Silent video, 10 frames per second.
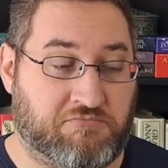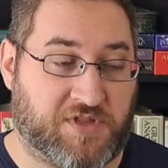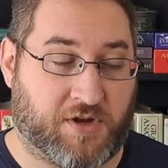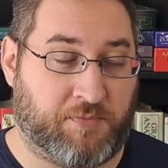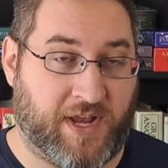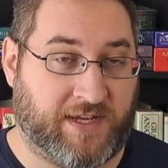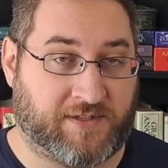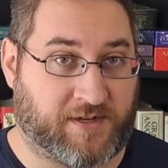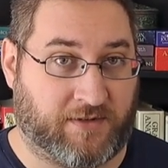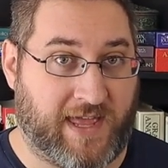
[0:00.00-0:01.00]
their
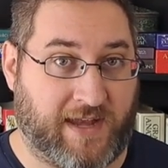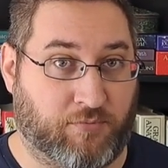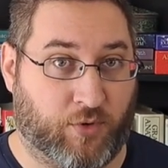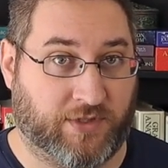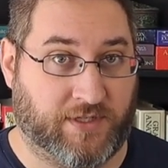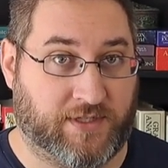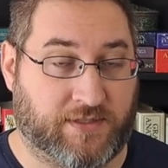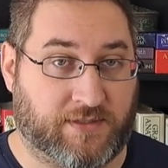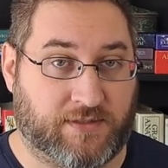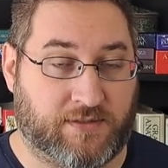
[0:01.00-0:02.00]
opinions aren't that important
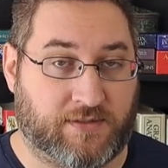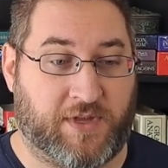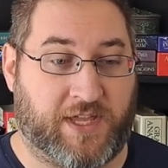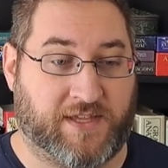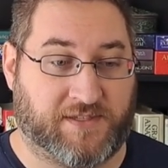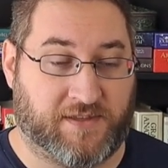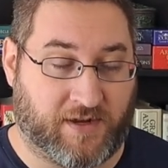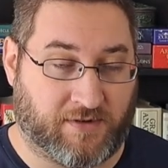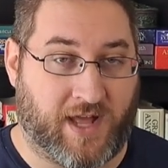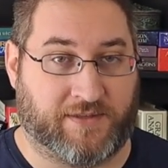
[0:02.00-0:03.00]
because
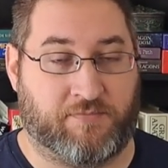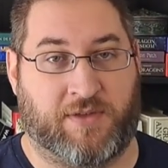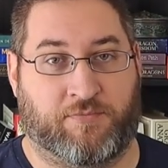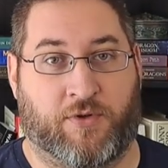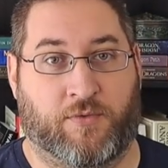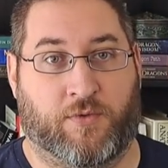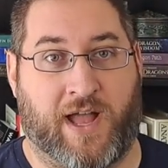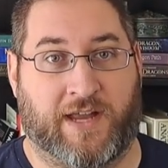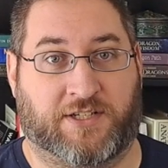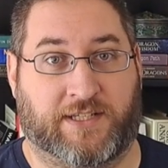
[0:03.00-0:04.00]
they're not the people who
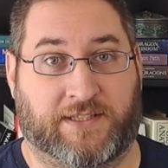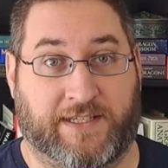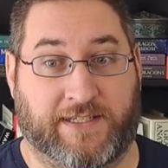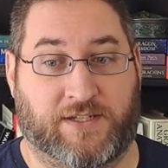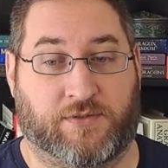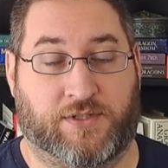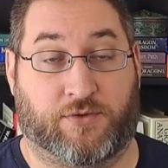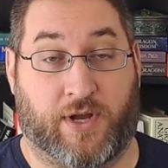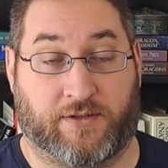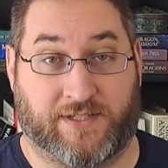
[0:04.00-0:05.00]
will actually lead you to
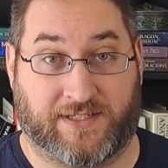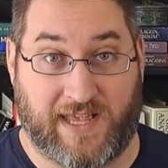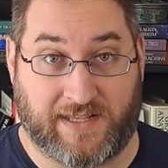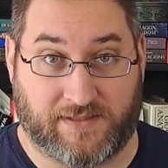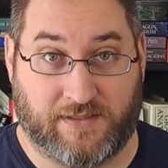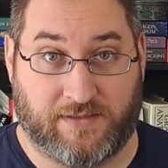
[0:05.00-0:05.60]
greater success.